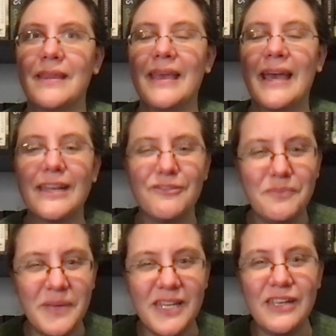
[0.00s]
kind
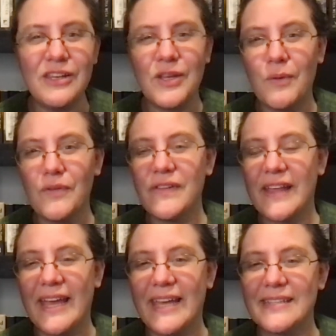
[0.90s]
of beating you over the
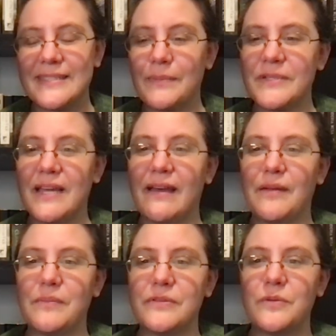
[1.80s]
head
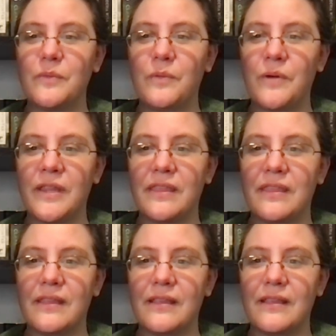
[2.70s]
sometimes with
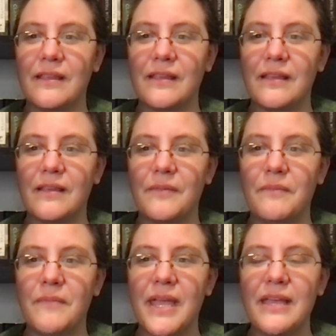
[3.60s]

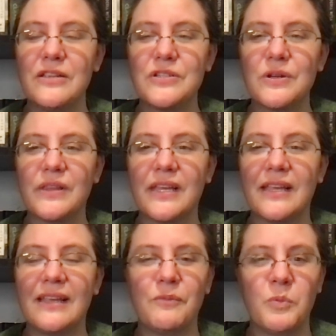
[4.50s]
making sure the
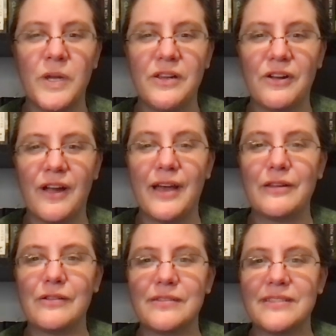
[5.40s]
reader
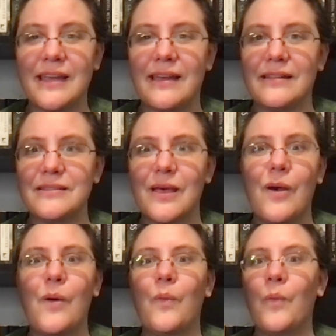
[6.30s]
understands
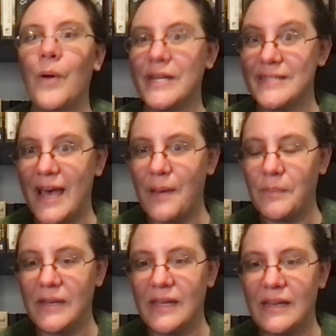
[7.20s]
what is
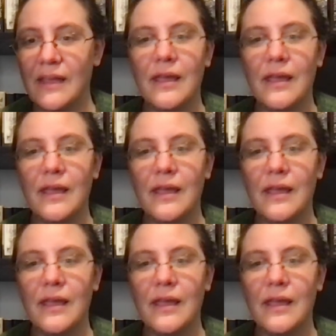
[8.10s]
happening.